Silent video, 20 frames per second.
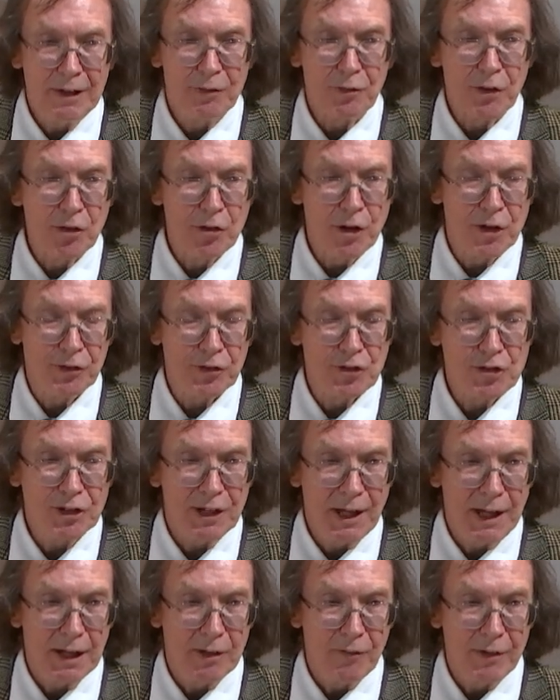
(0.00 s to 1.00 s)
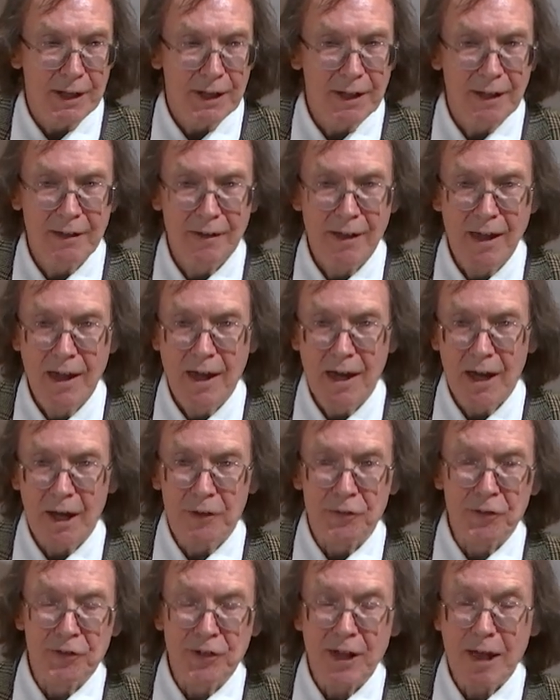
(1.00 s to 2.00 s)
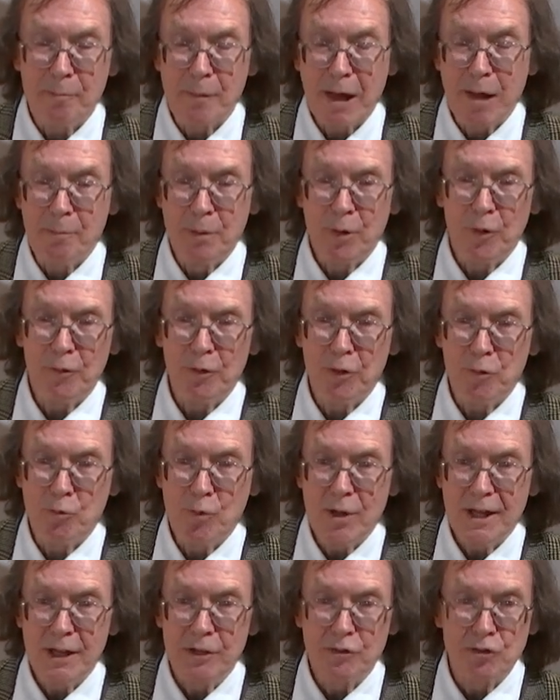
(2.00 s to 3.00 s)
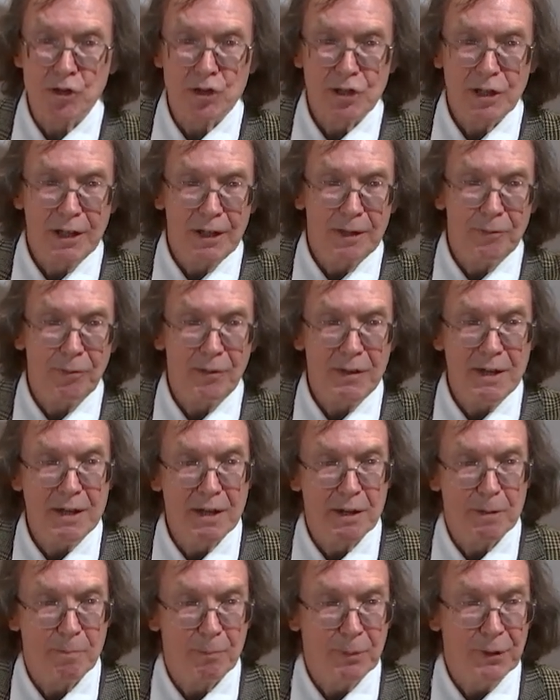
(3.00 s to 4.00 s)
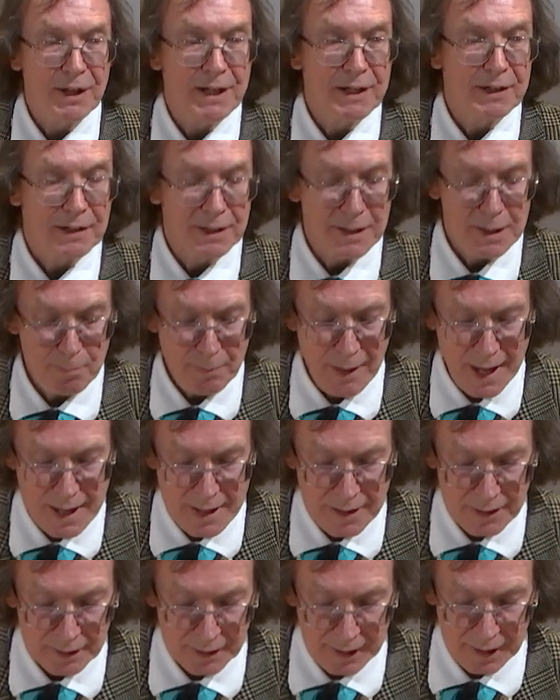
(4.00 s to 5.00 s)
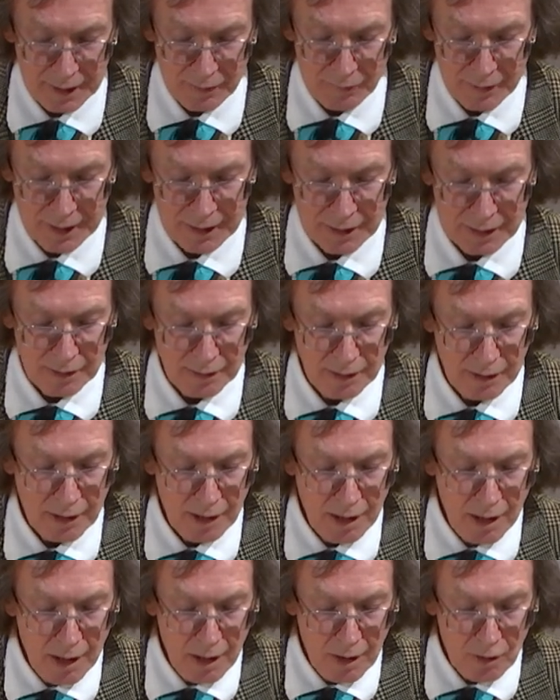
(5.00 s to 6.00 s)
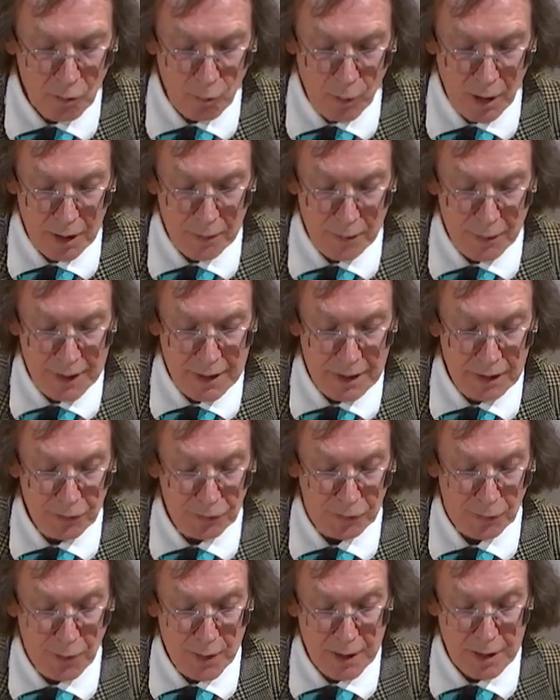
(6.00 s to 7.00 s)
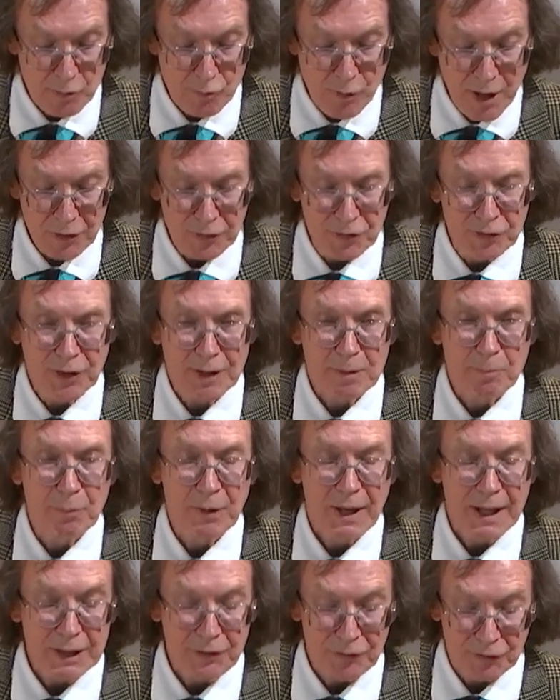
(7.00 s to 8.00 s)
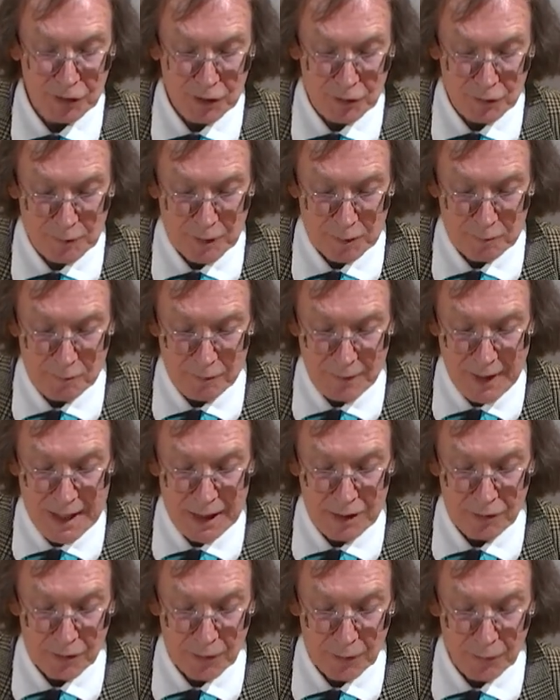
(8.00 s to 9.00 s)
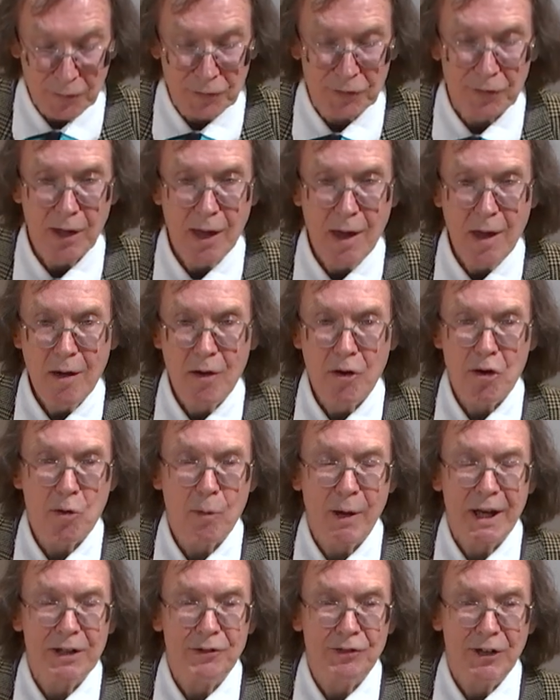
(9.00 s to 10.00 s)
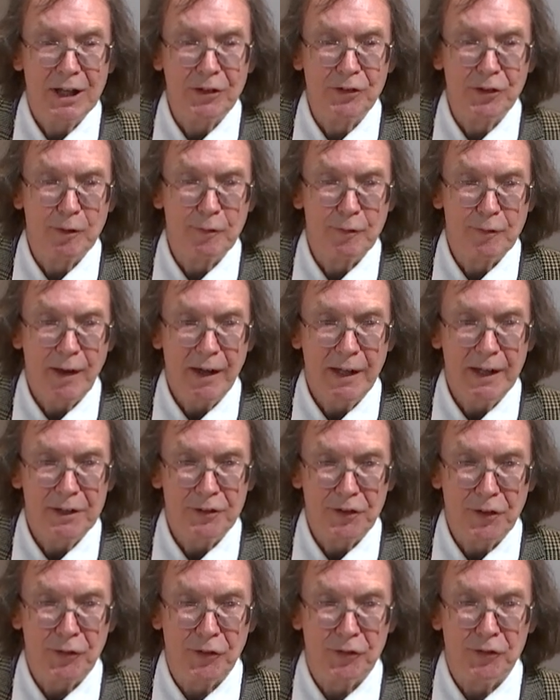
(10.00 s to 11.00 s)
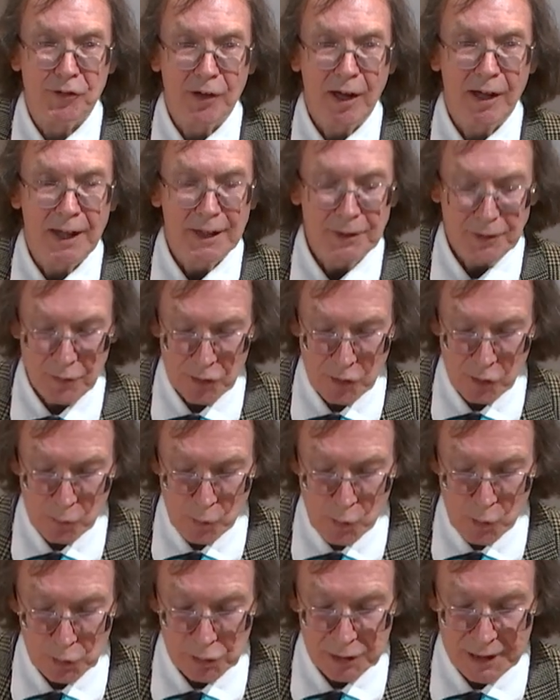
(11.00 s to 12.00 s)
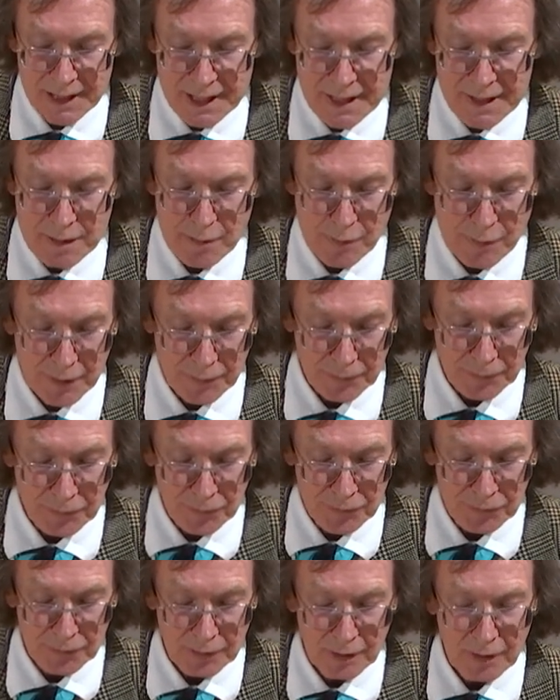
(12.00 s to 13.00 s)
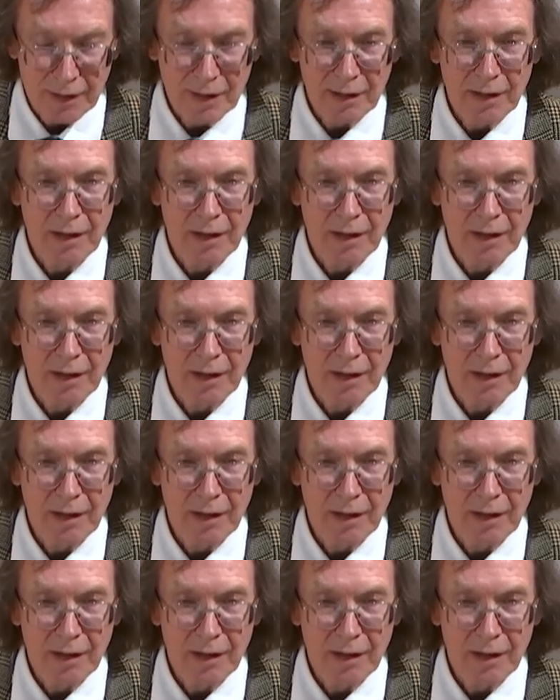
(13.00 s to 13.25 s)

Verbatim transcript: in the Christian area and some up on the ridge in the completely pagan area? Were these the resting places of invaders who identified as dyed-in-the-wool heathens,